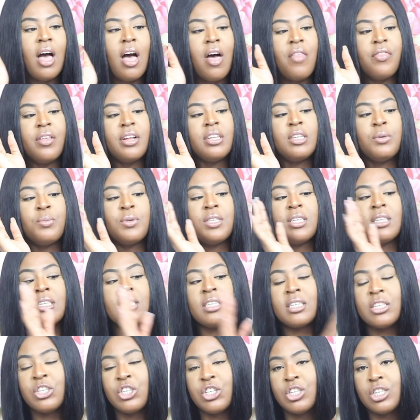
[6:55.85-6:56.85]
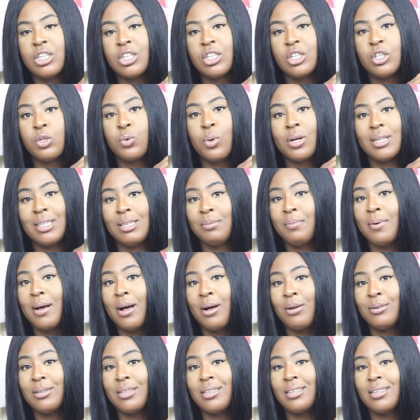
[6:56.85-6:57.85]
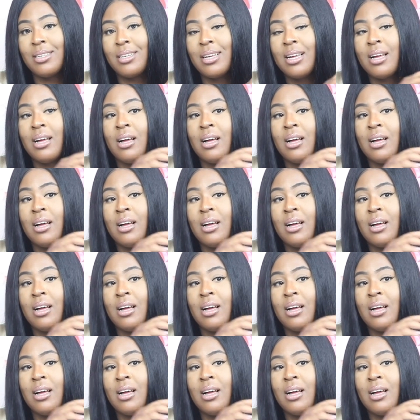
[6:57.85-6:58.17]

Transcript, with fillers: and then there was an additional twenty pounds